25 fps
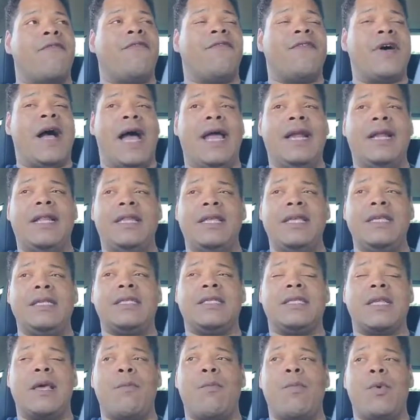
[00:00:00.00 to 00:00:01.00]
Finally,
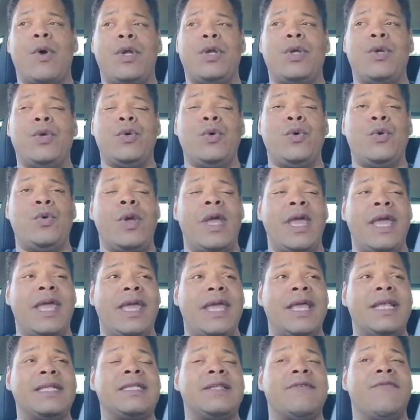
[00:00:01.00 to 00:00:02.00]
someone who
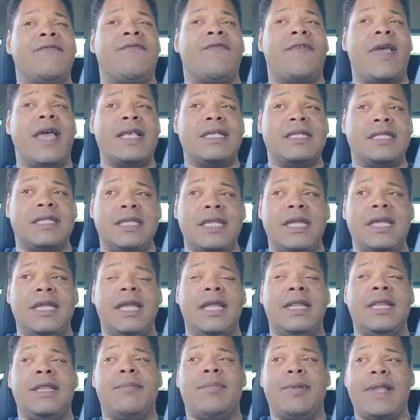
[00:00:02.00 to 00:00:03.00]
is invested
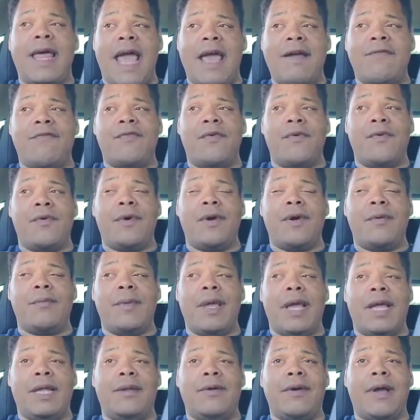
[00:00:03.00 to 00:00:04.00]
in the platform.
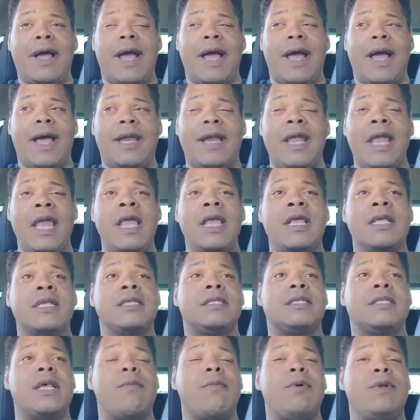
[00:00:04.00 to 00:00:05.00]
Hello, God.
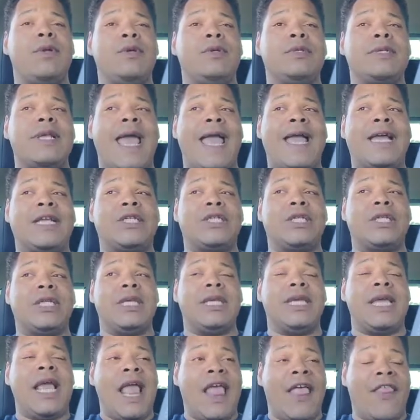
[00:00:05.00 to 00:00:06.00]
Someone who's
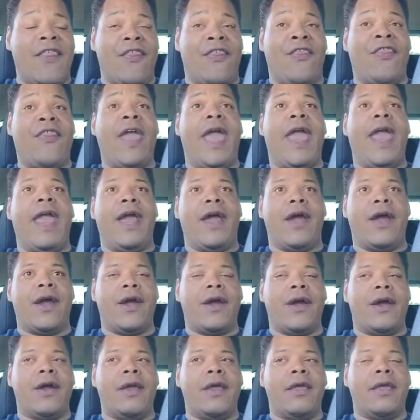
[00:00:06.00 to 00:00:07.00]
actually
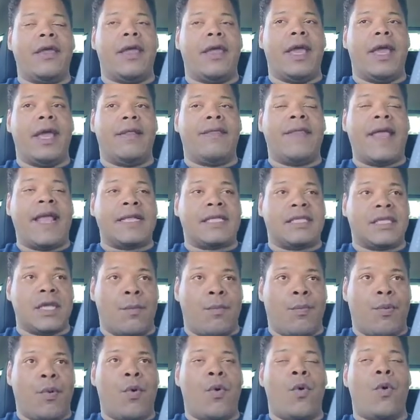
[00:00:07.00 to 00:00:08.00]
there, that
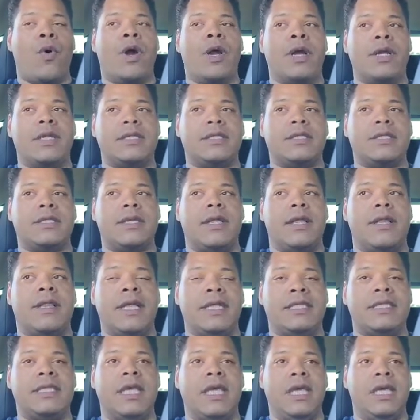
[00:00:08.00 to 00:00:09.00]
supports
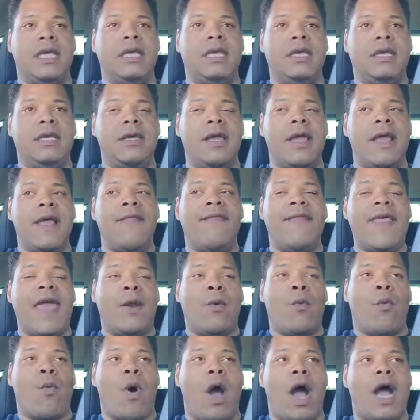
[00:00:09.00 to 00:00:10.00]
the tea, that
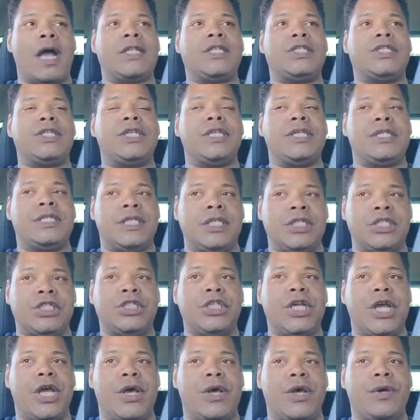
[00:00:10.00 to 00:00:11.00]
watches the
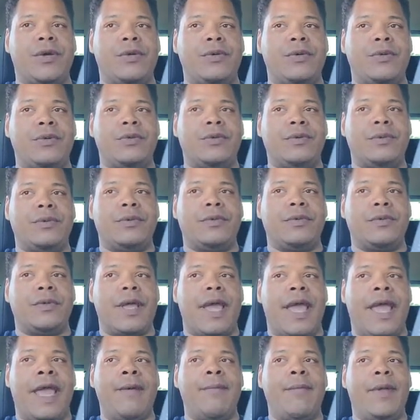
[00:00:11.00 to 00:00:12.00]
show.
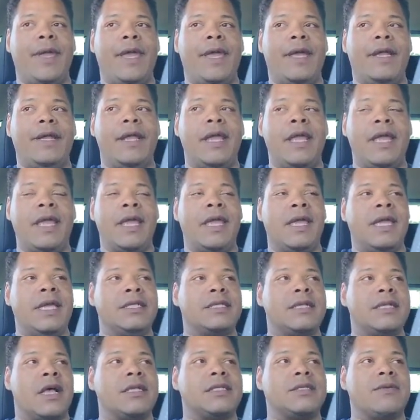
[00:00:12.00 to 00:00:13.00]
Amen.
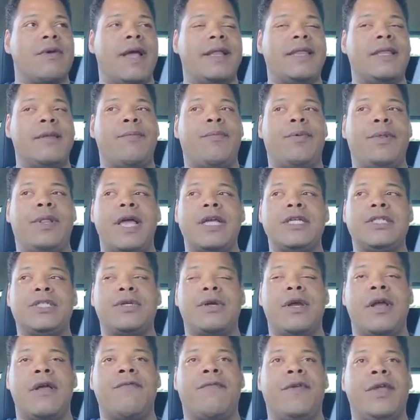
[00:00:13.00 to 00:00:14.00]
He's also had the
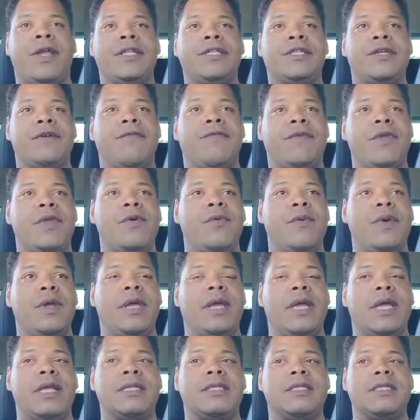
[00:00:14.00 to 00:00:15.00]
pleasure of
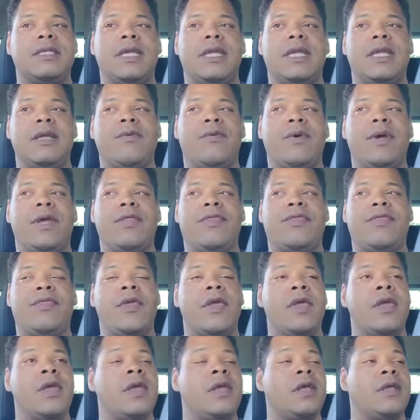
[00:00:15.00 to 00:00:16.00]
interviewing and sitting with
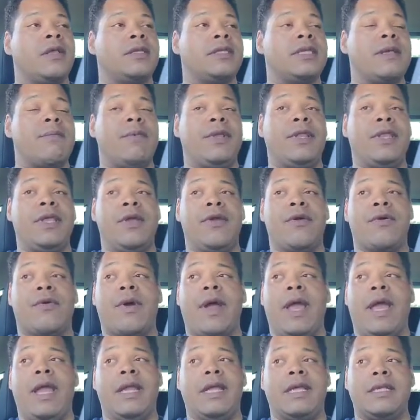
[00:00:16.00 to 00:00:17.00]
some of the
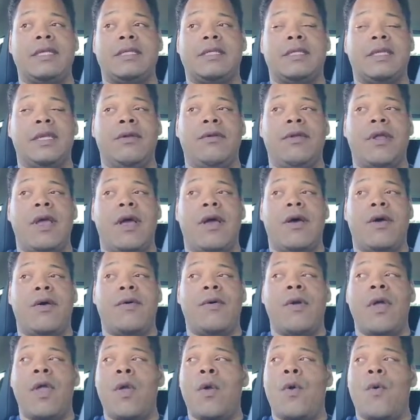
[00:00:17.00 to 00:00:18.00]
greatest, you
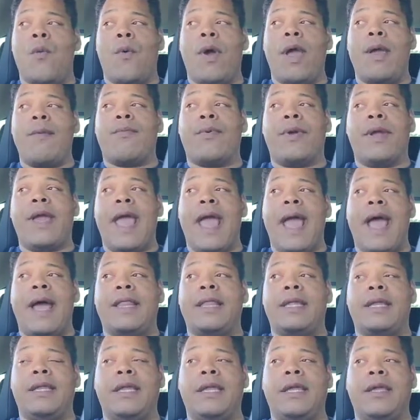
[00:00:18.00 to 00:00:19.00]
know, web
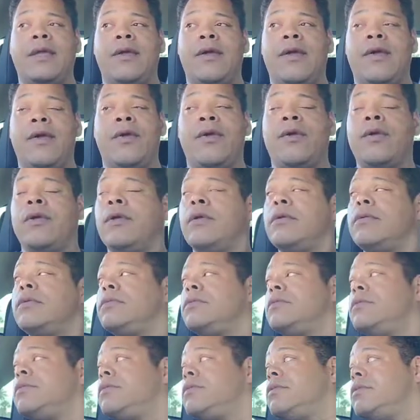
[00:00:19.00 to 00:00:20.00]

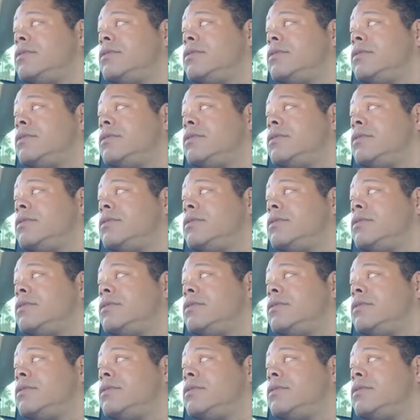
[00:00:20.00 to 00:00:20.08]
reality